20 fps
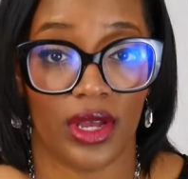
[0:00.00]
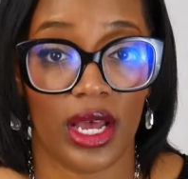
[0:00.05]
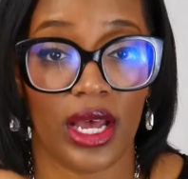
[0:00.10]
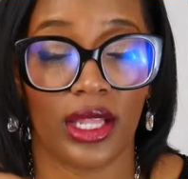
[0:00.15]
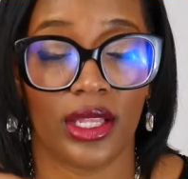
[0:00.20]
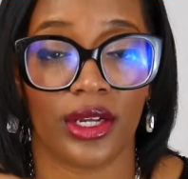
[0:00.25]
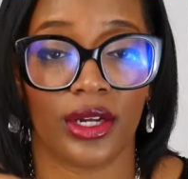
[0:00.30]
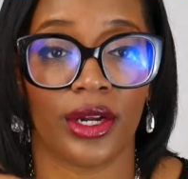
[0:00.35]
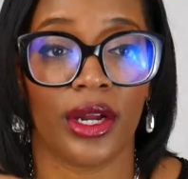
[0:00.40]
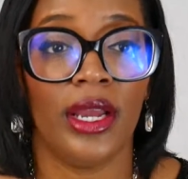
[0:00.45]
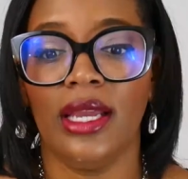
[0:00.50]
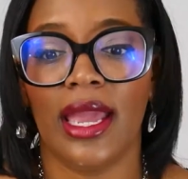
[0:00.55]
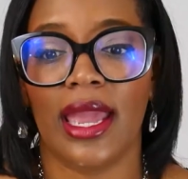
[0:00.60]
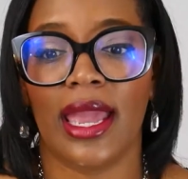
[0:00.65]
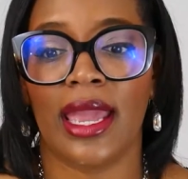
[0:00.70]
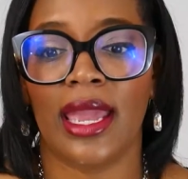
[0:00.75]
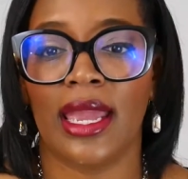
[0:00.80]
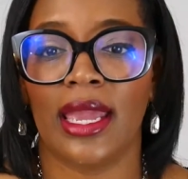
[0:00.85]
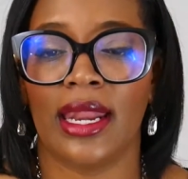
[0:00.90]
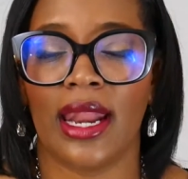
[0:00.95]
color.
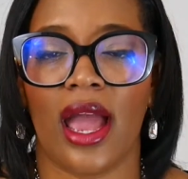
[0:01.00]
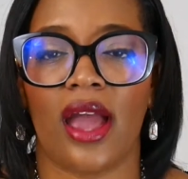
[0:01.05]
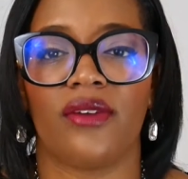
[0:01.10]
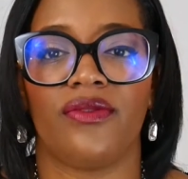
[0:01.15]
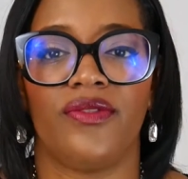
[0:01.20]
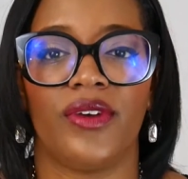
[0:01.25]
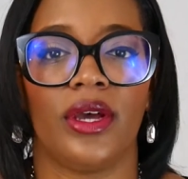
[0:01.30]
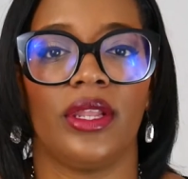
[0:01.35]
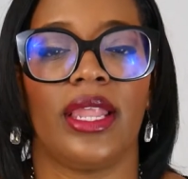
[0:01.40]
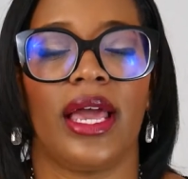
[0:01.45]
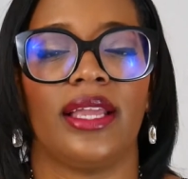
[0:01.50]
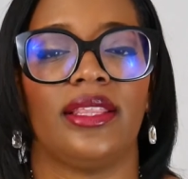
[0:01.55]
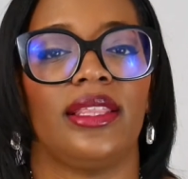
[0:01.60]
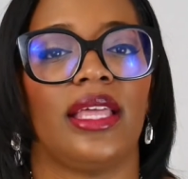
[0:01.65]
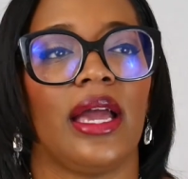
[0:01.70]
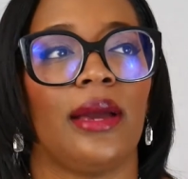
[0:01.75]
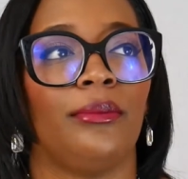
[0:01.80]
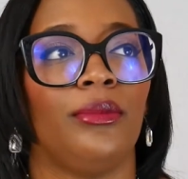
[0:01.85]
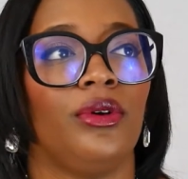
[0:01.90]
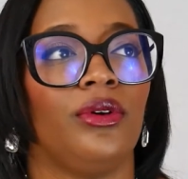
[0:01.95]
And I felt like
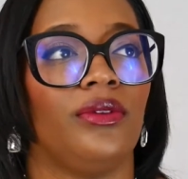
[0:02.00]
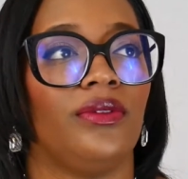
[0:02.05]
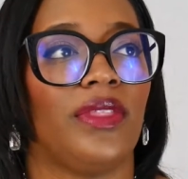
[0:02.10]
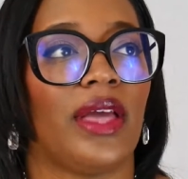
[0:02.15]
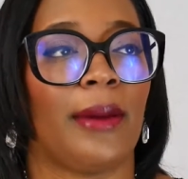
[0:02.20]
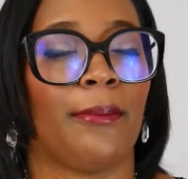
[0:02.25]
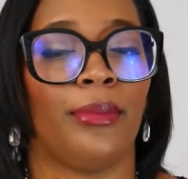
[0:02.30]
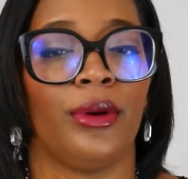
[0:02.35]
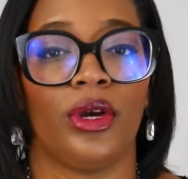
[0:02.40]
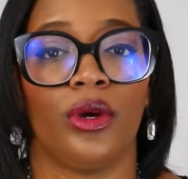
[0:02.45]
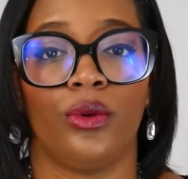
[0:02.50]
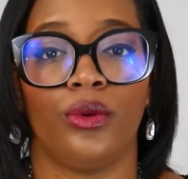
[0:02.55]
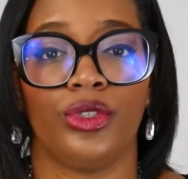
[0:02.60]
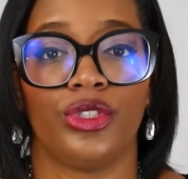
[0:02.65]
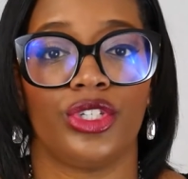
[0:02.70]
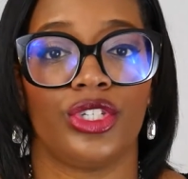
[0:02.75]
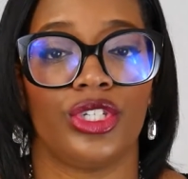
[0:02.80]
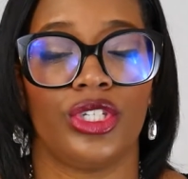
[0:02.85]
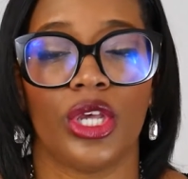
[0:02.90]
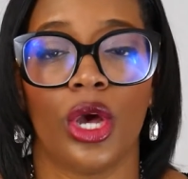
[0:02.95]
that book
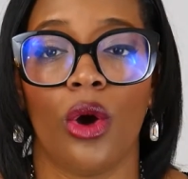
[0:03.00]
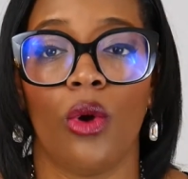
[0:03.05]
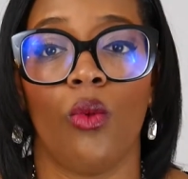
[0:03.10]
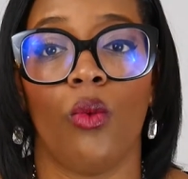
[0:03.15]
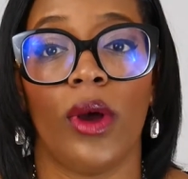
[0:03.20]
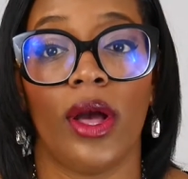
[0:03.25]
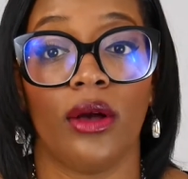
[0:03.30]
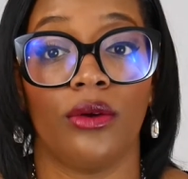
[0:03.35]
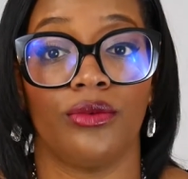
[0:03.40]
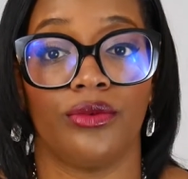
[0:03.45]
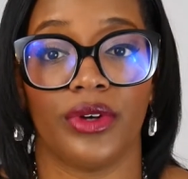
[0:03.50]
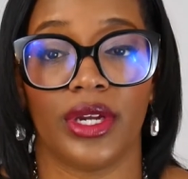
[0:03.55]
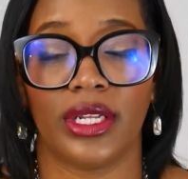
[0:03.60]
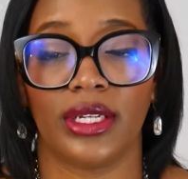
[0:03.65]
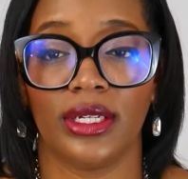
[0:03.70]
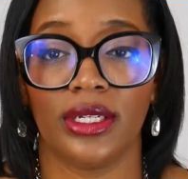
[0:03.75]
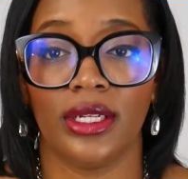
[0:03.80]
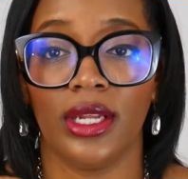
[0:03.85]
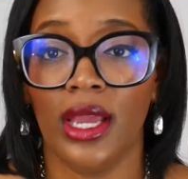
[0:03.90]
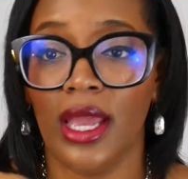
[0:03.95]
was so well
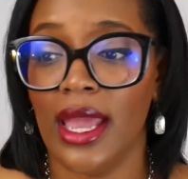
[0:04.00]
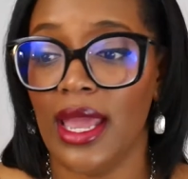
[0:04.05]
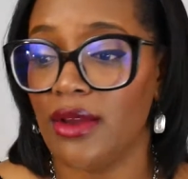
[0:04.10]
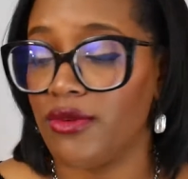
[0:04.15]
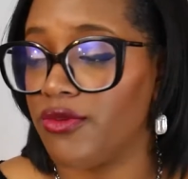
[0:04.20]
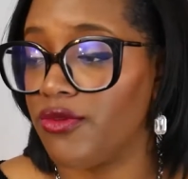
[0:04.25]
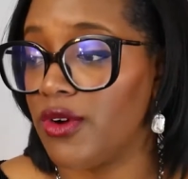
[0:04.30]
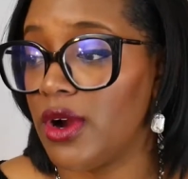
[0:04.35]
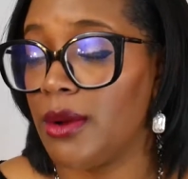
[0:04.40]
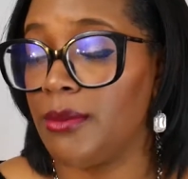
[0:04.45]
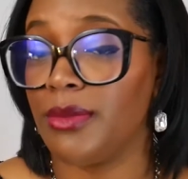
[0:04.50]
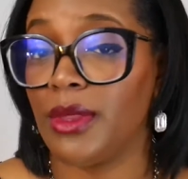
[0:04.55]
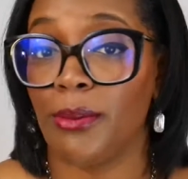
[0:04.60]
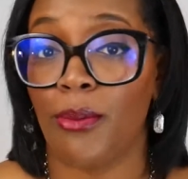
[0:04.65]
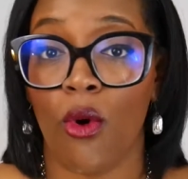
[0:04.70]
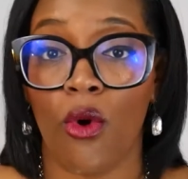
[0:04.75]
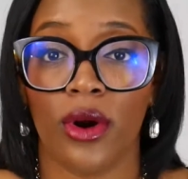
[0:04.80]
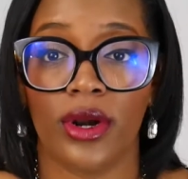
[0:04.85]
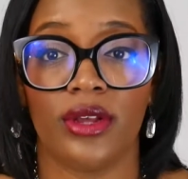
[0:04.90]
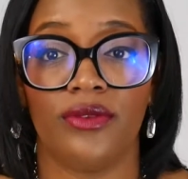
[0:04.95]
written from the
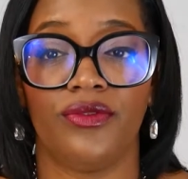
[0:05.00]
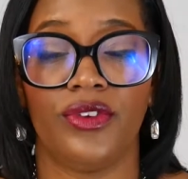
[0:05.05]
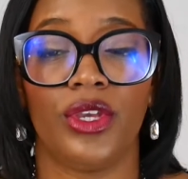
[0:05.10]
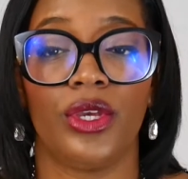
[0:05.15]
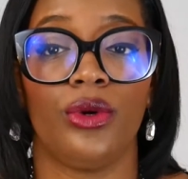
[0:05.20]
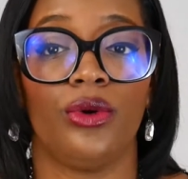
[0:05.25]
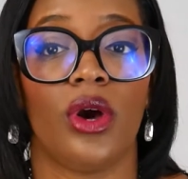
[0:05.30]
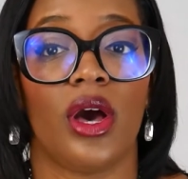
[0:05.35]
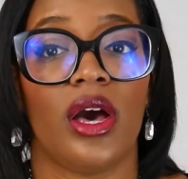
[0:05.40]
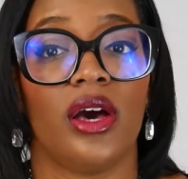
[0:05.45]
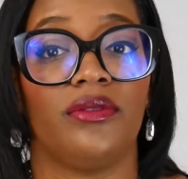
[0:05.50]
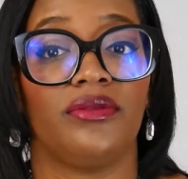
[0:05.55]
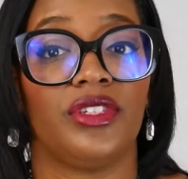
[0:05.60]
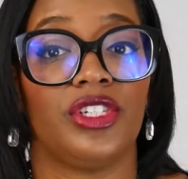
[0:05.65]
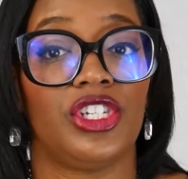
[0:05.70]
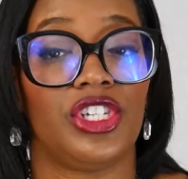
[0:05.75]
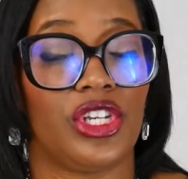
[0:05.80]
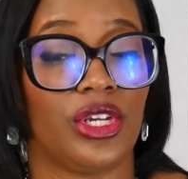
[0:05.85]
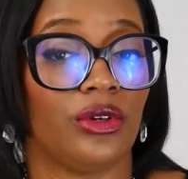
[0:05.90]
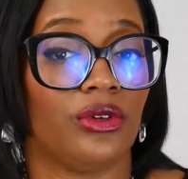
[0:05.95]
point of view of
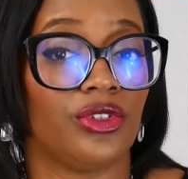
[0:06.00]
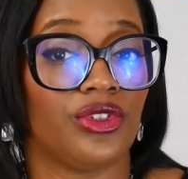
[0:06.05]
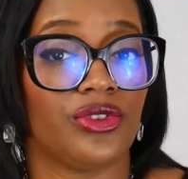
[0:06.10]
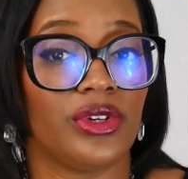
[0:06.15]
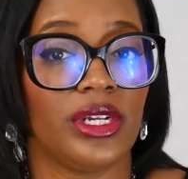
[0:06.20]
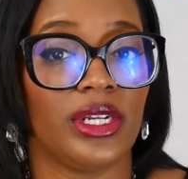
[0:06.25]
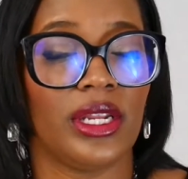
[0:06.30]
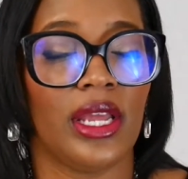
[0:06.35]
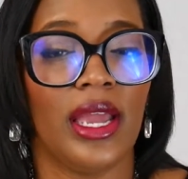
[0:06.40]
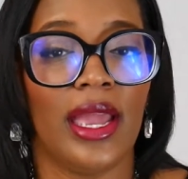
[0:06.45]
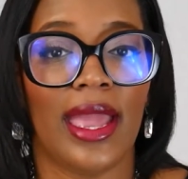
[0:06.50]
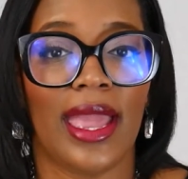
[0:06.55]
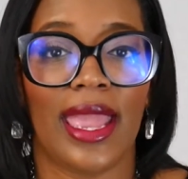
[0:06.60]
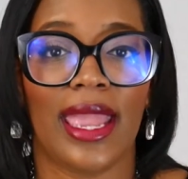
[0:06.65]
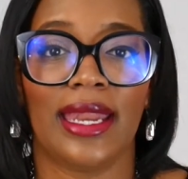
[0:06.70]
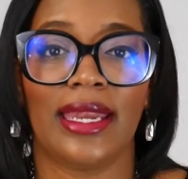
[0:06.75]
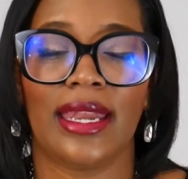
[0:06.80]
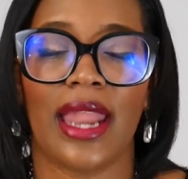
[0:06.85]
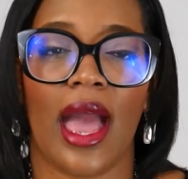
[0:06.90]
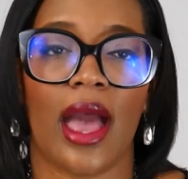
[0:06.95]
children
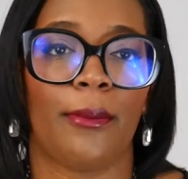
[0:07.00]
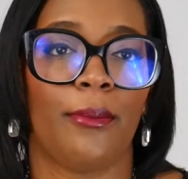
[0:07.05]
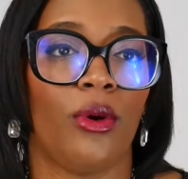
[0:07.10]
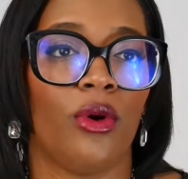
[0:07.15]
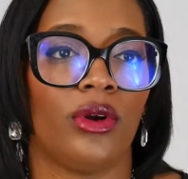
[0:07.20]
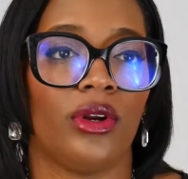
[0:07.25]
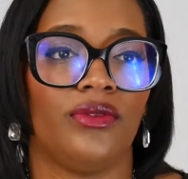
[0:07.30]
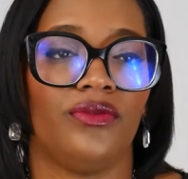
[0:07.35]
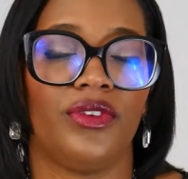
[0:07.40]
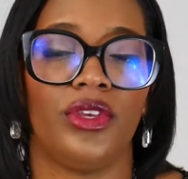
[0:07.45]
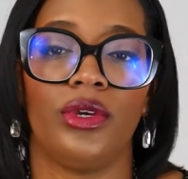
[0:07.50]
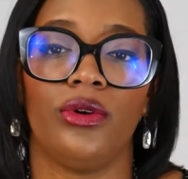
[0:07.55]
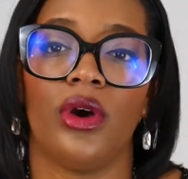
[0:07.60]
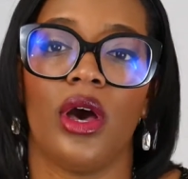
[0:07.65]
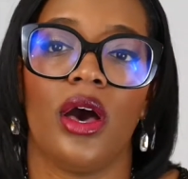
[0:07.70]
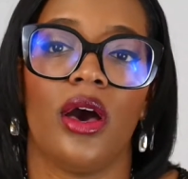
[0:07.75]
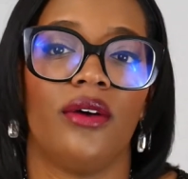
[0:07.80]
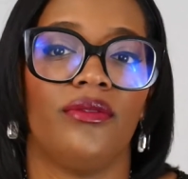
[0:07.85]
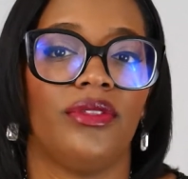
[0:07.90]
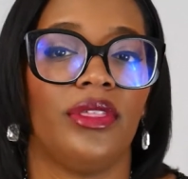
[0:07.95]
and not point of view
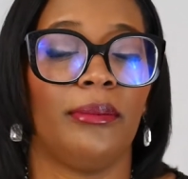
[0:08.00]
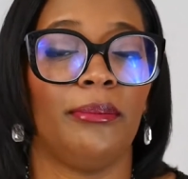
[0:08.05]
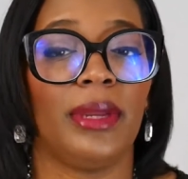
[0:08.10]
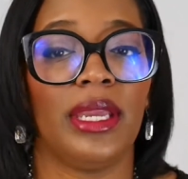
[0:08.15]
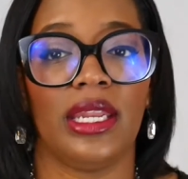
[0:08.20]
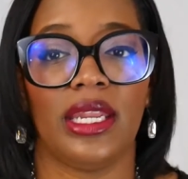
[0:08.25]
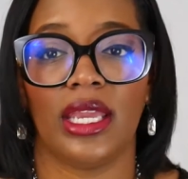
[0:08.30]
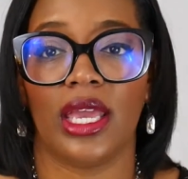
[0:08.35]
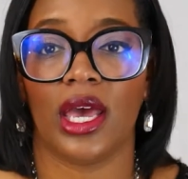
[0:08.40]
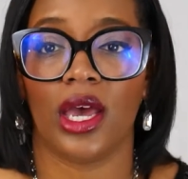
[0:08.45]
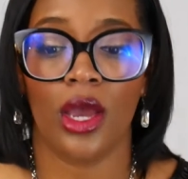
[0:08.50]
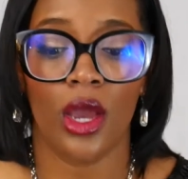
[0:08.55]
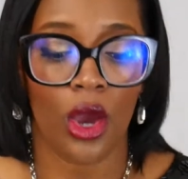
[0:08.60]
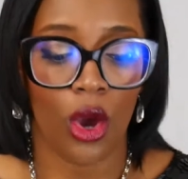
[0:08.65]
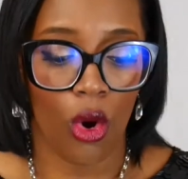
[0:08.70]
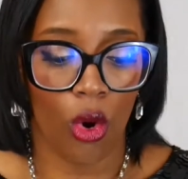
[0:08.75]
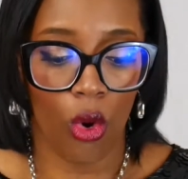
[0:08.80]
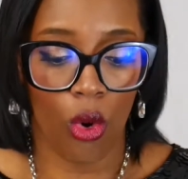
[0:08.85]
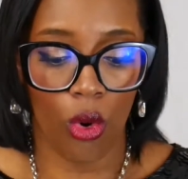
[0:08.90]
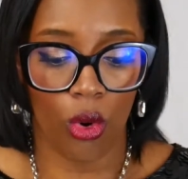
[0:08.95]
of the media
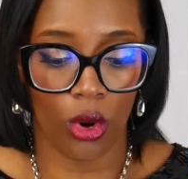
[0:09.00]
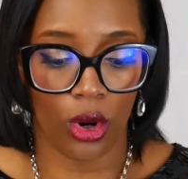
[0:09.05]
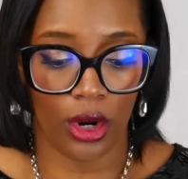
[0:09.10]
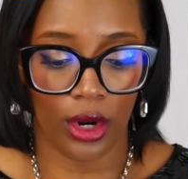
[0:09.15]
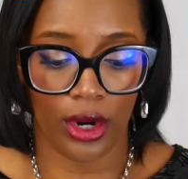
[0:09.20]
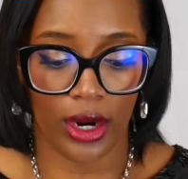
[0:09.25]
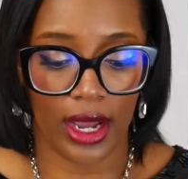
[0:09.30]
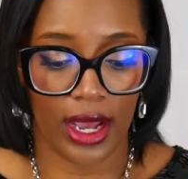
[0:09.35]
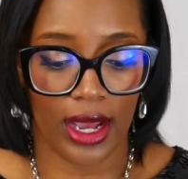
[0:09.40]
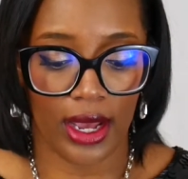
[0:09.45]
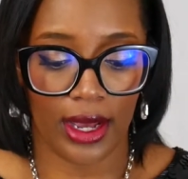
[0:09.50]
or